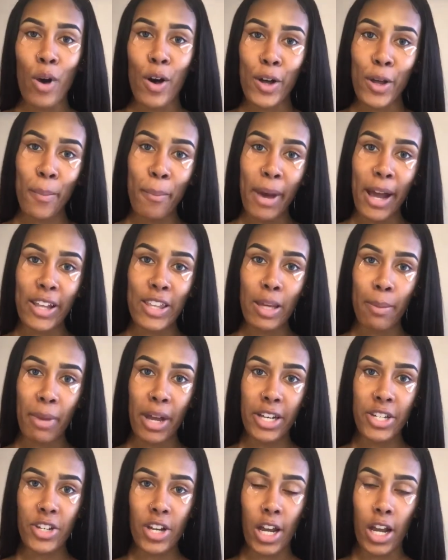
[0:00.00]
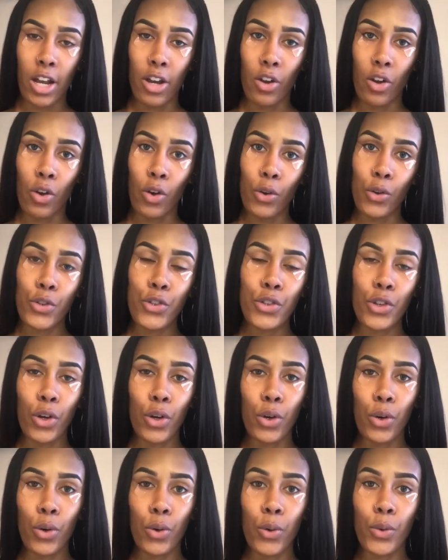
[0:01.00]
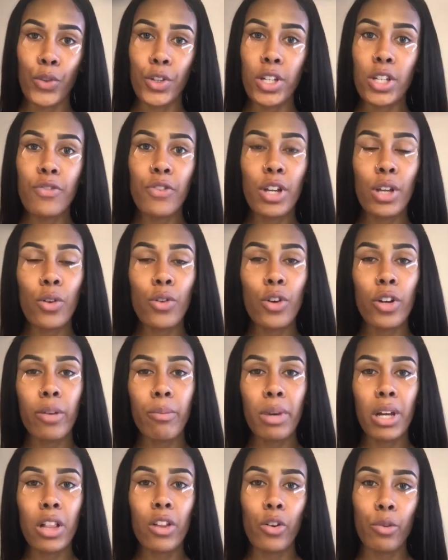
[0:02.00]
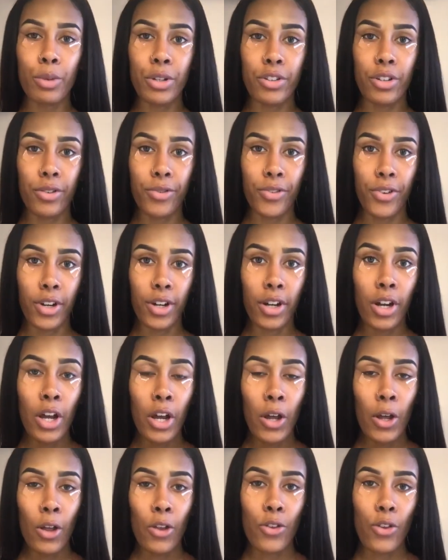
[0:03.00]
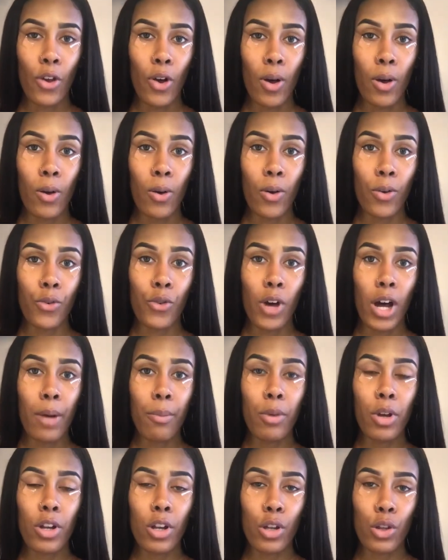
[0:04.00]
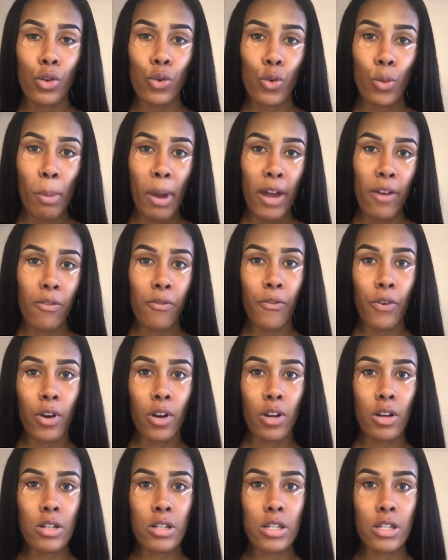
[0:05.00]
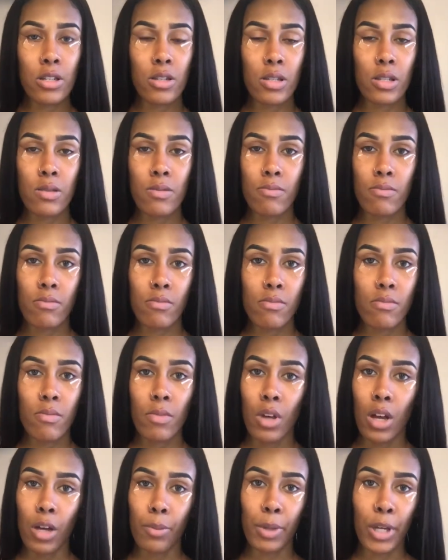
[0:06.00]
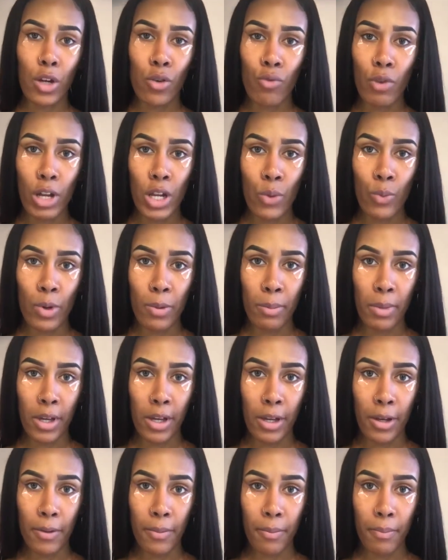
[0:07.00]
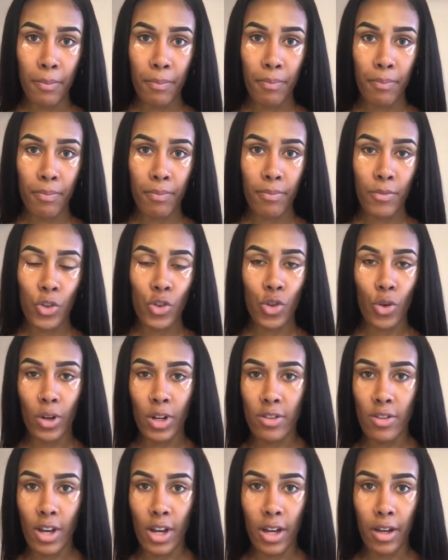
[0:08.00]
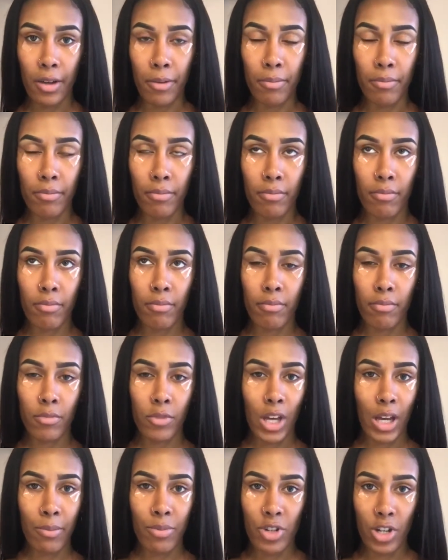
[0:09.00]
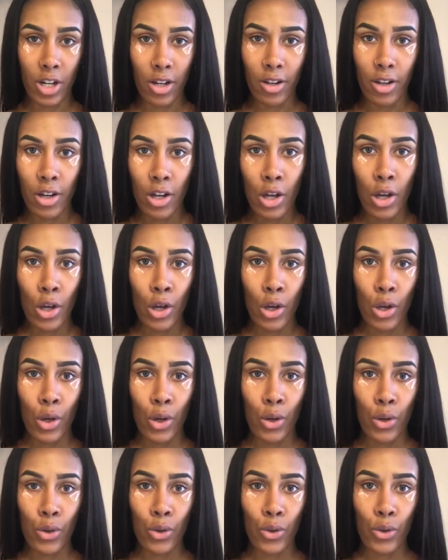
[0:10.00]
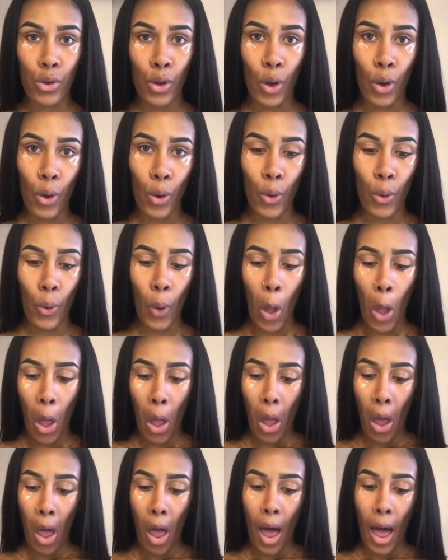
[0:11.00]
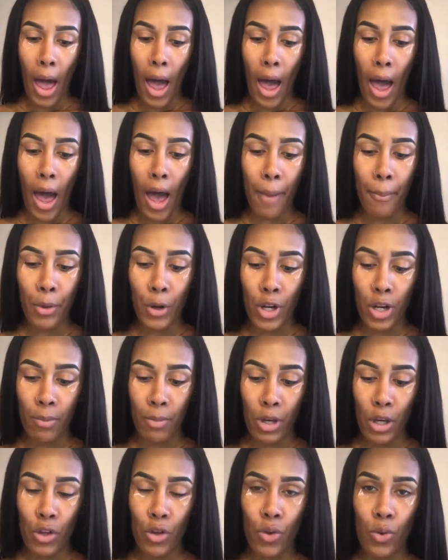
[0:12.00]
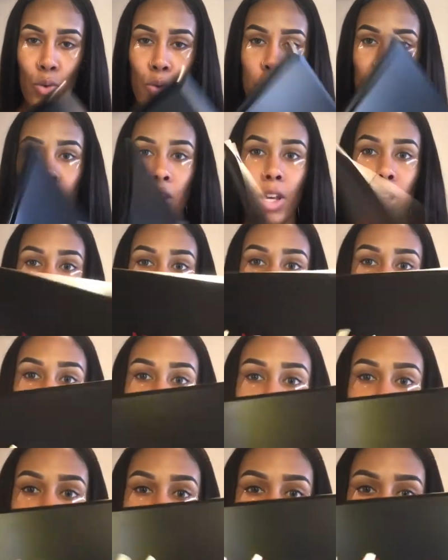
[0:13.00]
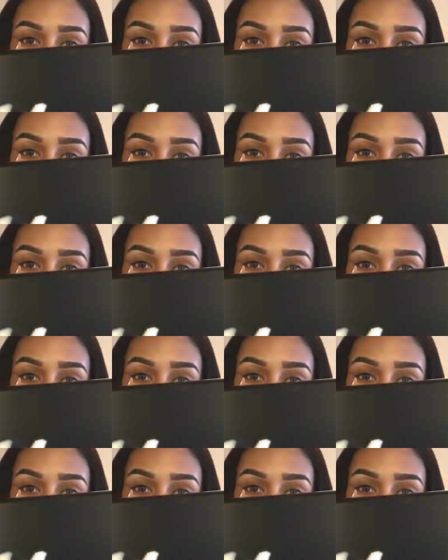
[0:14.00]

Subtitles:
welcome back to my channel. So this video is gonna be a little bit different. So I'm gonna do my first get ready with me story time type shit. So I'm gonna be using this